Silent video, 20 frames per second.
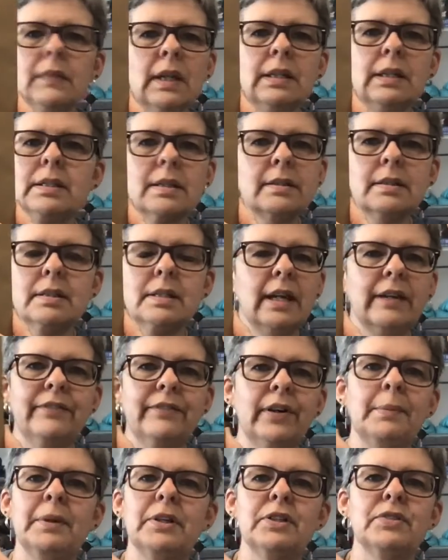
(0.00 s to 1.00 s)
It doesn't take
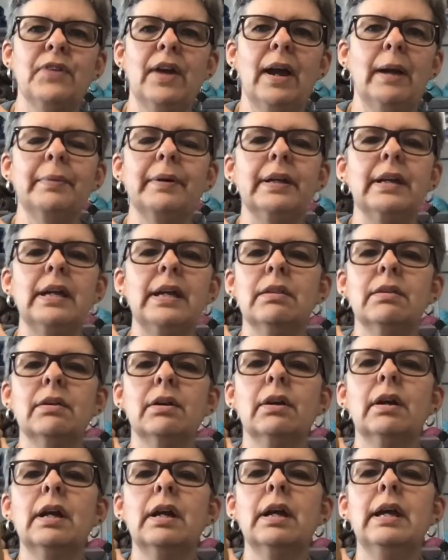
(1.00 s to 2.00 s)
very much fabric
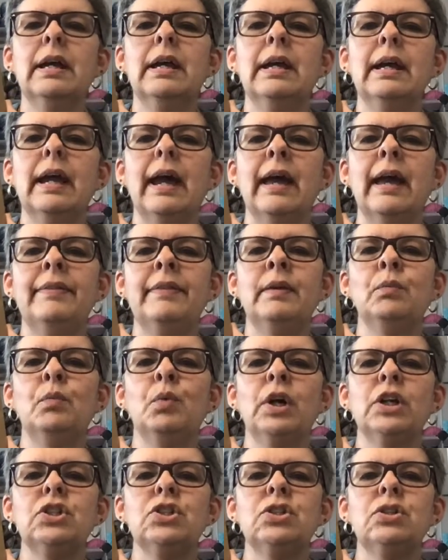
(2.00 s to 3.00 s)
either. And then
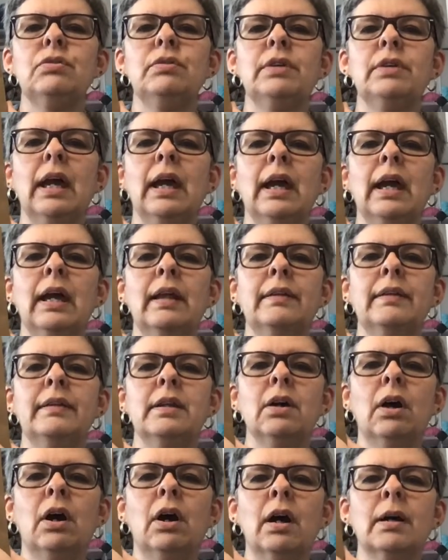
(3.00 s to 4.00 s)
once you get
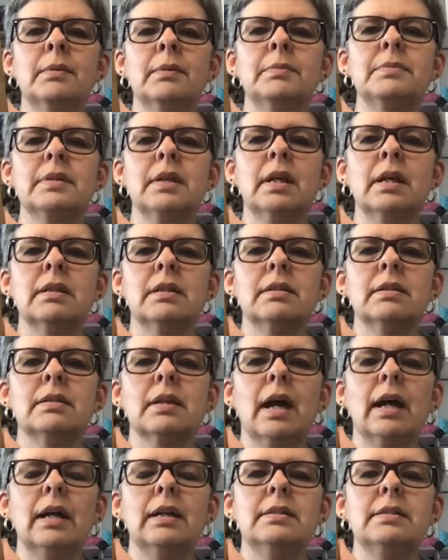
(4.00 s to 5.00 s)
the arms and the
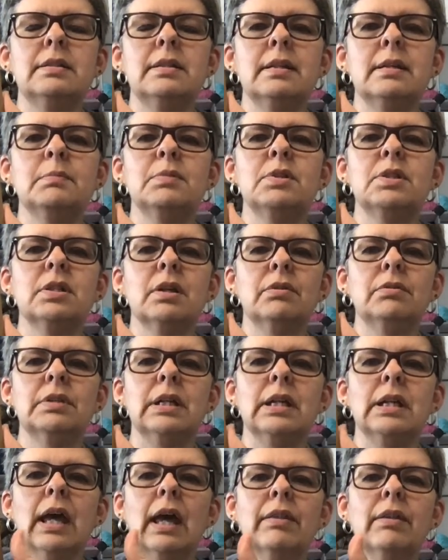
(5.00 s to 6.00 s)
side seams sewn
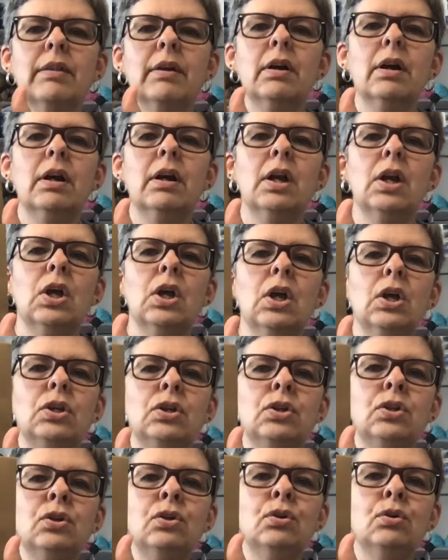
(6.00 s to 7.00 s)
together,
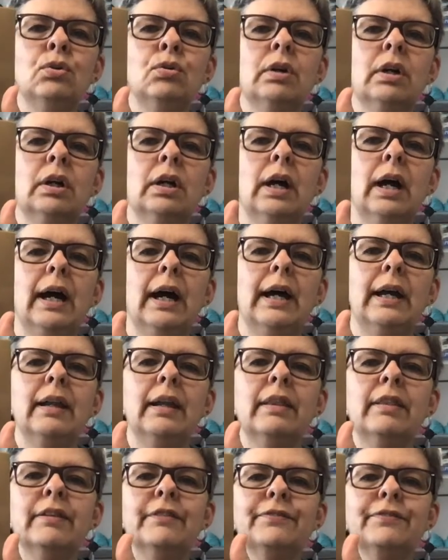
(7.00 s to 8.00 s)
you
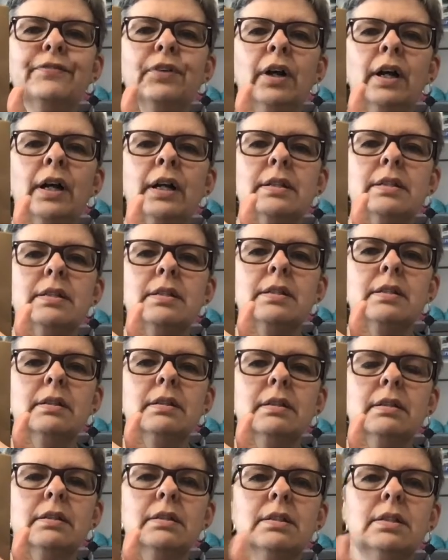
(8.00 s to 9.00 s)
cut the front
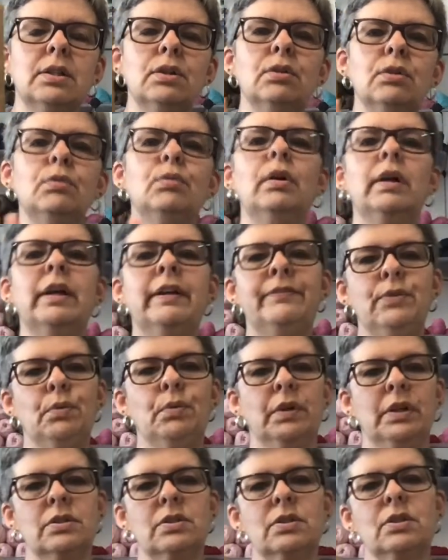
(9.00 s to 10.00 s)
to, if you
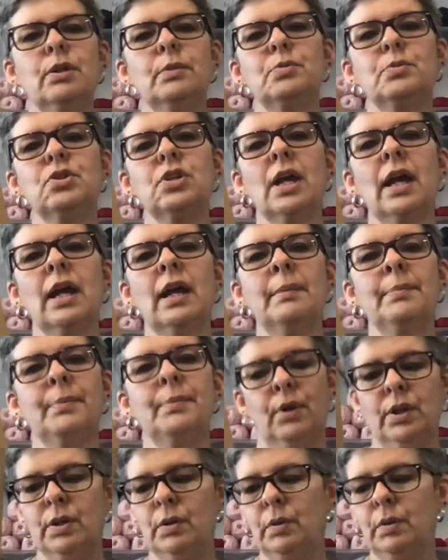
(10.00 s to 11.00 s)
want a scoop shape
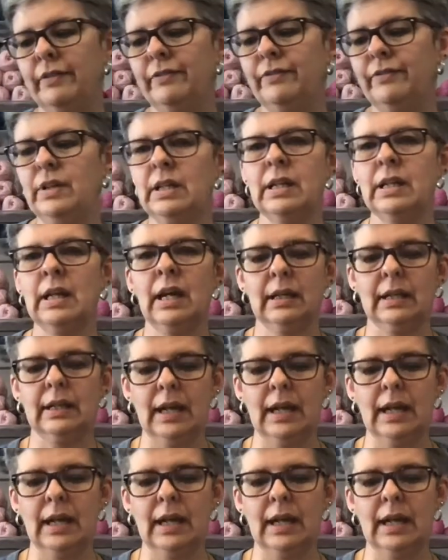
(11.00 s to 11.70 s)
or you want a V-neck.